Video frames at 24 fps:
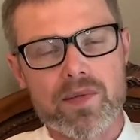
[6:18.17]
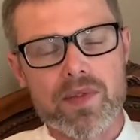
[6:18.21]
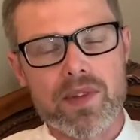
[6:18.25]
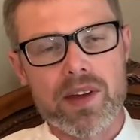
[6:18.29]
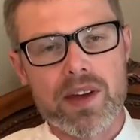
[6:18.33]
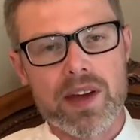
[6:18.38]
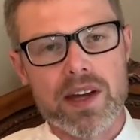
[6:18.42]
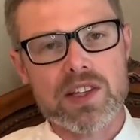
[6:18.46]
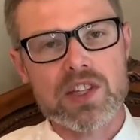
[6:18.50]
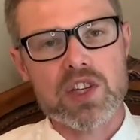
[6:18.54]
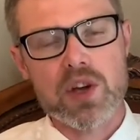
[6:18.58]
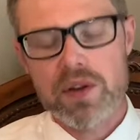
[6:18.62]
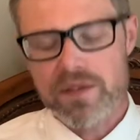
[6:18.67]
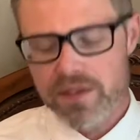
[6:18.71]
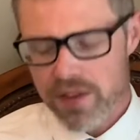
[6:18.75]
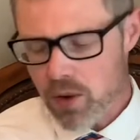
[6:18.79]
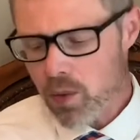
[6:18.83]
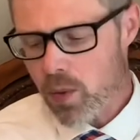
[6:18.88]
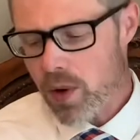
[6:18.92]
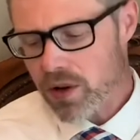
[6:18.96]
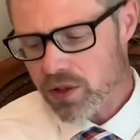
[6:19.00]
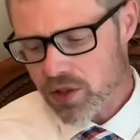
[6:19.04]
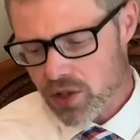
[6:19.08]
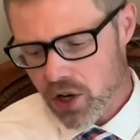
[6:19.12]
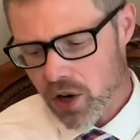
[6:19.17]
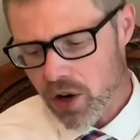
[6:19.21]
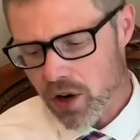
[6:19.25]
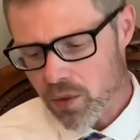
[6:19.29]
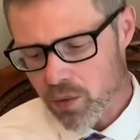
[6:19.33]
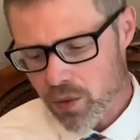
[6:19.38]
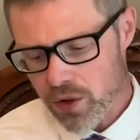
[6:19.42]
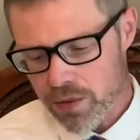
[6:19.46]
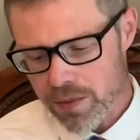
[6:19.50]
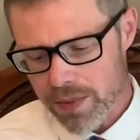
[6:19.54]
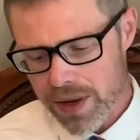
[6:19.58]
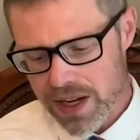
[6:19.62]
And so, if you will, turn
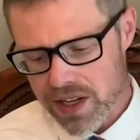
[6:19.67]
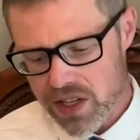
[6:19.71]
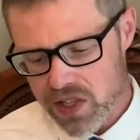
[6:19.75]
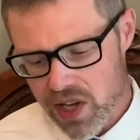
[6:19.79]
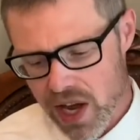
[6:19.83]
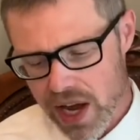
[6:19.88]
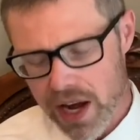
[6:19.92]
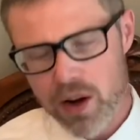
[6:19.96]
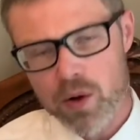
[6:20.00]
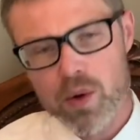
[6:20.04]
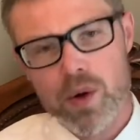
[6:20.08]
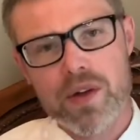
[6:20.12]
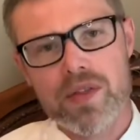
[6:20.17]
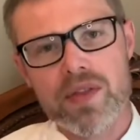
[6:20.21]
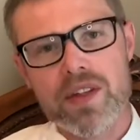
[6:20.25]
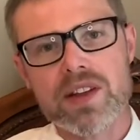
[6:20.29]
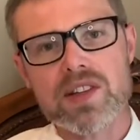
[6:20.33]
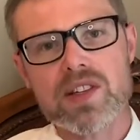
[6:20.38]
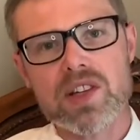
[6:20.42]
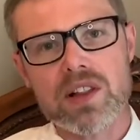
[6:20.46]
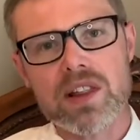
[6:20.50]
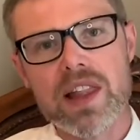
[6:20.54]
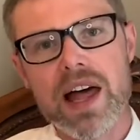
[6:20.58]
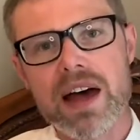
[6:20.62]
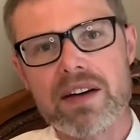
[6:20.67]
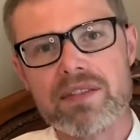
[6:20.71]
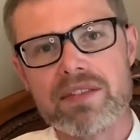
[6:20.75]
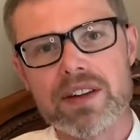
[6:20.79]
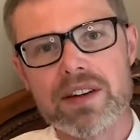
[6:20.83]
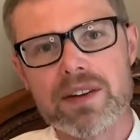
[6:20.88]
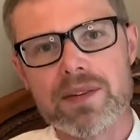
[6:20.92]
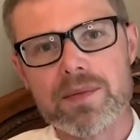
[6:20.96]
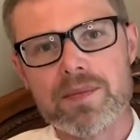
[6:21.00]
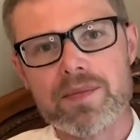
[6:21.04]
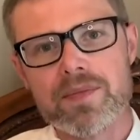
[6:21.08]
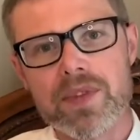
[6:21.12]
with me to 2 Corinthians
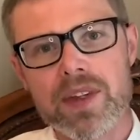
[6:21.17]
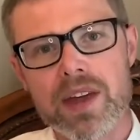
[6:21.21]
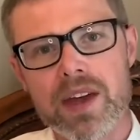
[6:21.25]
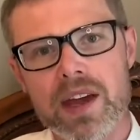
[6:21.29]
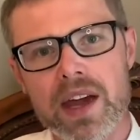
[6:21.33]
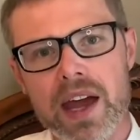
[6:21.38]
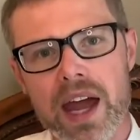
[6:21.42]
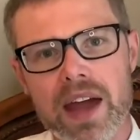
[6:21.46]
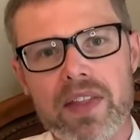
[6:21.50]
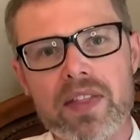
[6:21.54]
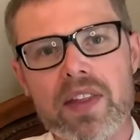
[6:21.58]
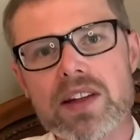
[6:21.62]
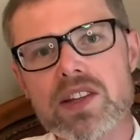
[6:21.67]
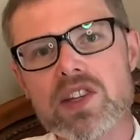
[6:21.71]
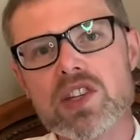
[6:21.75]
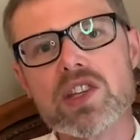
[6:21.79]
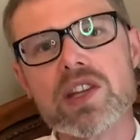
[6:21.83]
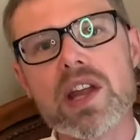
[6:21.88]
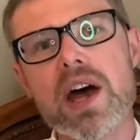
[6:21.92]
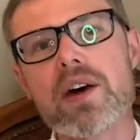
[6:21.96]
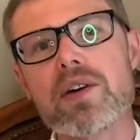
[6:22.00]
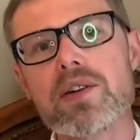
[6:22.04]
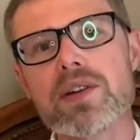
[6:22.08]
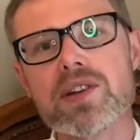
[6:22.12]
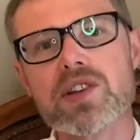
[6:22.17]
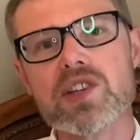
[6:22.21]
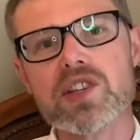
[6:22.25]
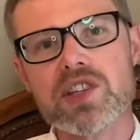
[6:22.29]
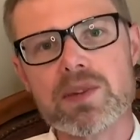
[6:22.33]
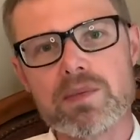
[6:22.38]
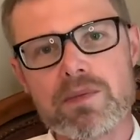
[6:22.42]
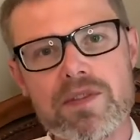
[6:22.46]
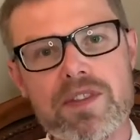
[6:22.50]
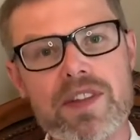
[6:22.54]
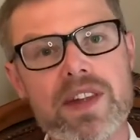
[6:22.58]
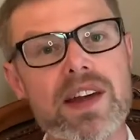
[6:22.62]
11. And let's notice
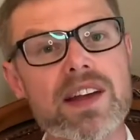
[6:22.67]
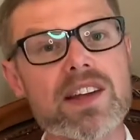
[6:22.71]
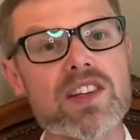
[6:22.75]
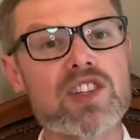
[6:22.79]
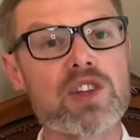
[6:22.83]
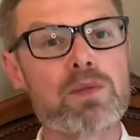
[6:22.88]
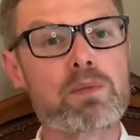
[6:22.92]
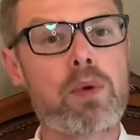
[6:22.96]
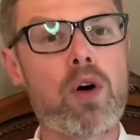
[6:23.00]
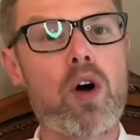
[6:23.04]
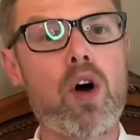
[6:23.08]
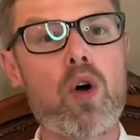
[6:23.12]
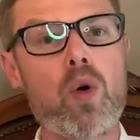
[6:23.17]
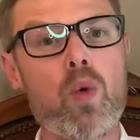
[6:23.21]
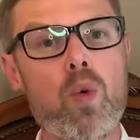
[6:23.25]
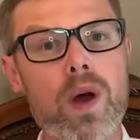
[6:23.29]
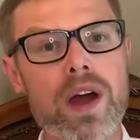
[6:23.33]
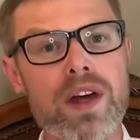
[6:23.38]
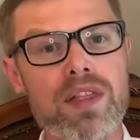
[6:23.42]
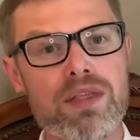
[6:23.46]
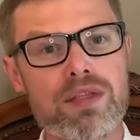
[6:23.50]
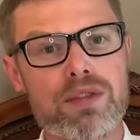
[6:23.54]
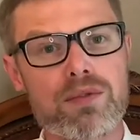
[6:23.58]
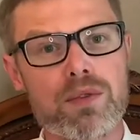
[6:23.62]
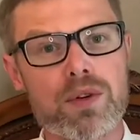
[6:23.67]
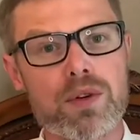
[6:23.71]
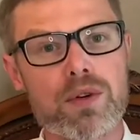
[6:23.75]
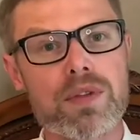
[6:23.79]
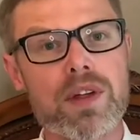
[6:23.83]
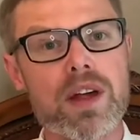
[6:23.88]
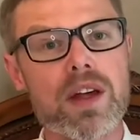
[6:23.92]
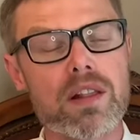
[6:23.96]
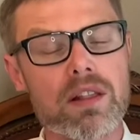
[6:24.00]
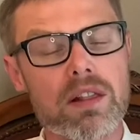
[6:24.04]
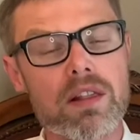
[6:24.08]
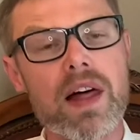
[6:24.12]
some things that Paul went through
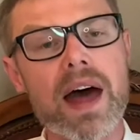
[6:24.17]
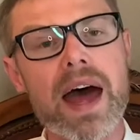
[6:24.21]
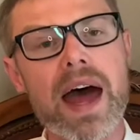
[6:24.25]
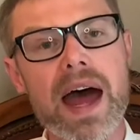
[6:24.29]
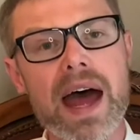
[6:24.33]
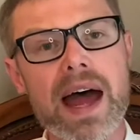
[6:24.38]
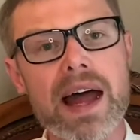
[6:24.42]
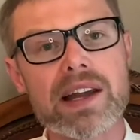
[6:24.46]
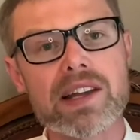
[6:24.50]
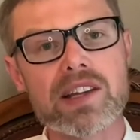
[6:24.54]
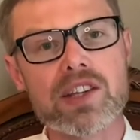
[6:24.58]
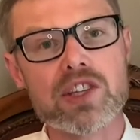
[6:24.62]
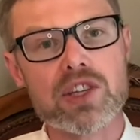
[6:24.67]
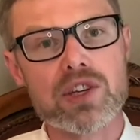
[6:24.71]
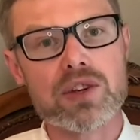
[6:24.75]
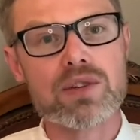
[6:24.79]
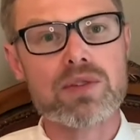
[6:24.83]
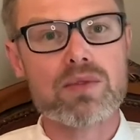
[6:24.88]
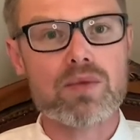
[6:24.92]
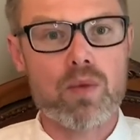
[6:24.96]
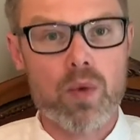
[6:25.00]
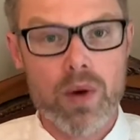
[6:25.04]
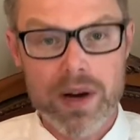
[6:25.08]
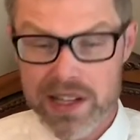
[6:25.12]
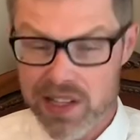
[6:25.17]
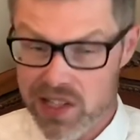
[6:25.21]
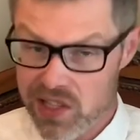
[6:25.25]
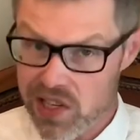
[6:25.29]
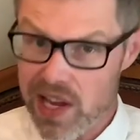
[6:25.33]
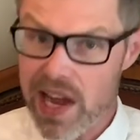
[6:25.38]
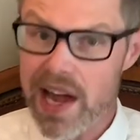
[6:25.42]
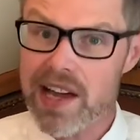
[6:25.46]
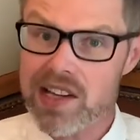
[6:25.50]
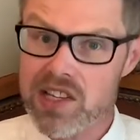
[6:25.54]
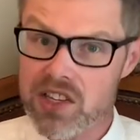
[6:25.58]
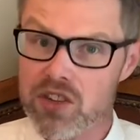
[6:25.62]
that led to what he
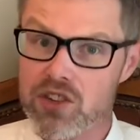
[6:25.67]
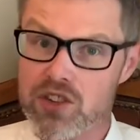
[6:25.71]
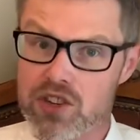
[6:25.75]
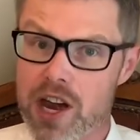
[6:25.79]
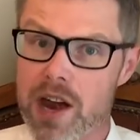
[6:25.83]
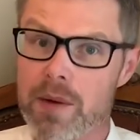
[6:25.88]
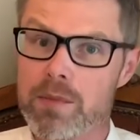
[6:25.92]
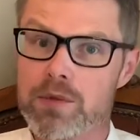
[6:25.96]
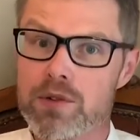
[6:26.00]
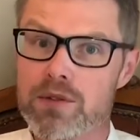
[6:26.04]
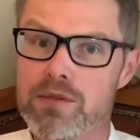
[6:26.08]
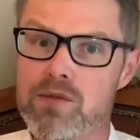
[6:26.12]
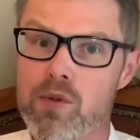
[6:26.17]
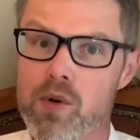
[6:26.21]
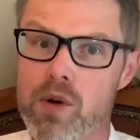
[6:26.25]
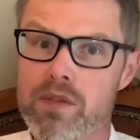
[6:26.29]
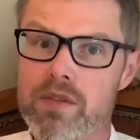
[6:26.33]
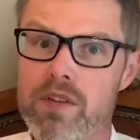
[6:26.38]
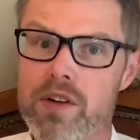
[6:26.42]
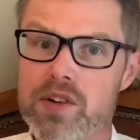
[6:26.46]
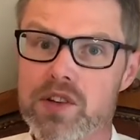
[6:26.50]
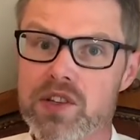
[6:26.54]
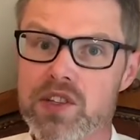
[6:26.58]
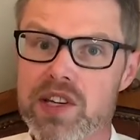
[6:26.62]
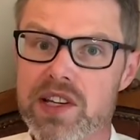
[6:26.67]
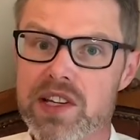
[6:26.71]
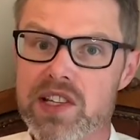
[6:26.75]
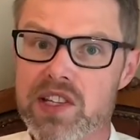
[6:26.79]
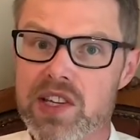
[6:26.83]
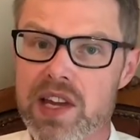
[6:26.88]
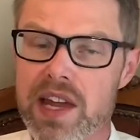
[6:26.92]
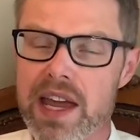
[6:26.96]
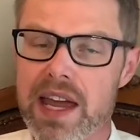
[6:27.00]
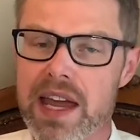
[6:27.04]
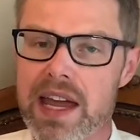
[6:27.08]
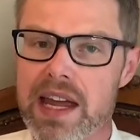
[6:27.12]
says in chapter 4, verse
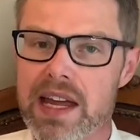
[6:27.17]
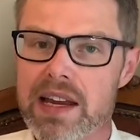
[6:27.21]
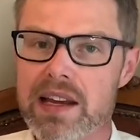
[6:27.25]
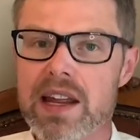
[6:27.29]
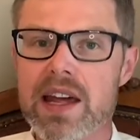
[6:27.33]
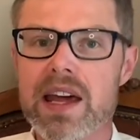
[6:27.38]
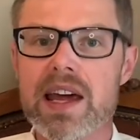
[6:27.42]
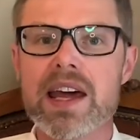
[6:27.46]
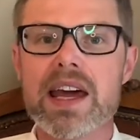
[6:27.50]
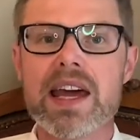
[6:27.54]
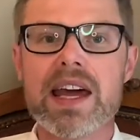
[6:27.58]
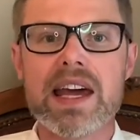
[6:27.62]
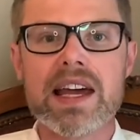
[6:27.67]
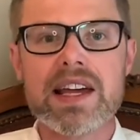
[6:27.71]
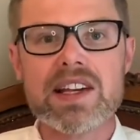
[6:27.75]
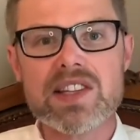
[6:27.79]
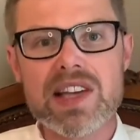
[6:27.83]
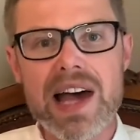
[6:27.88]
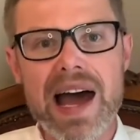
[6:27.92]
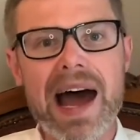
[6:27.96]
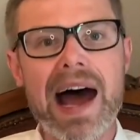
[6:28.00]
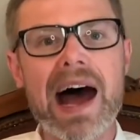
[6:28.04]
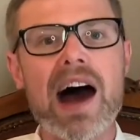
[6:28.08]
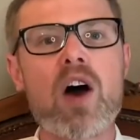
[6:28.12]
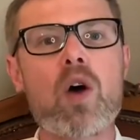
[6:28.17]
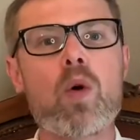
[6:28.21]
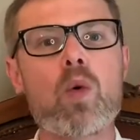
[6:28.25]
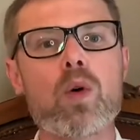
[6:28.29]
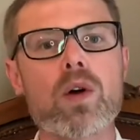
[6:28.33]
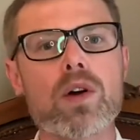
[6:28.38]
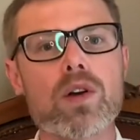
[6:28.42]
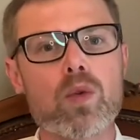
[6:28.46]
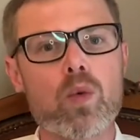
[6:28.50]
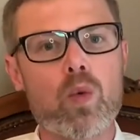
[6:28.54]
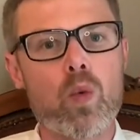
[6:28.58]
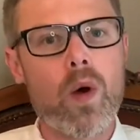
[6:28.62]
16 his
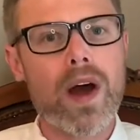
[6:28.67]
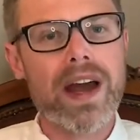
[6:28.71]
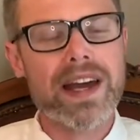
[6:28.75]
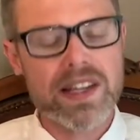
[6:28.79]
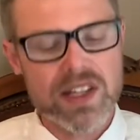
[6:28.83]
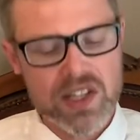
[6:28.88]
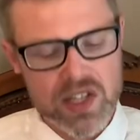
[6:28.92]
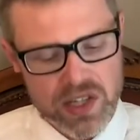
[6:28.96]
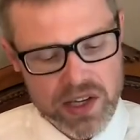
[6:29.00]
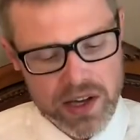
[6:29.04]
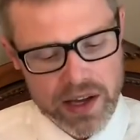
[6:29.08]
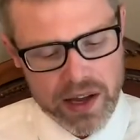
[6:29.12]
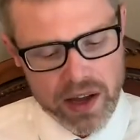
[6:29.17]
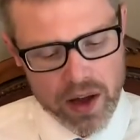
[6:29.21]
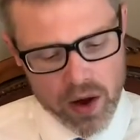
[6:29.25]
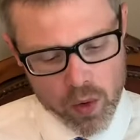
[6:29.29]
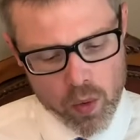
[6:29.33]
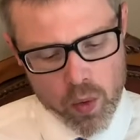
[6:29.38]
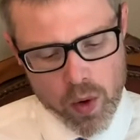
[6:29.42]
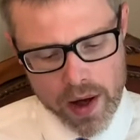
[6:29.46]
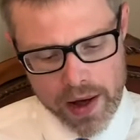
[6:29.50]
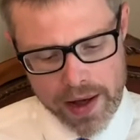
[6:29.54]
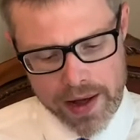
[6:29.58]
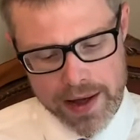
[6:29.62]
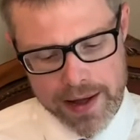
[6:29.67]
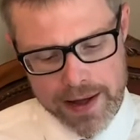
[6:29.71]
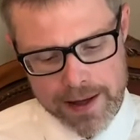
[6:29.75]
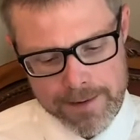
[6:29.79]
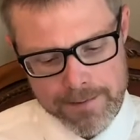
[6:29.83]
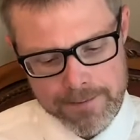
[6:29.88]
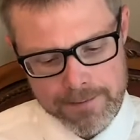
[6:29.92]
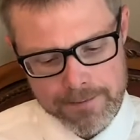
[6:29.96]
outward wasting away.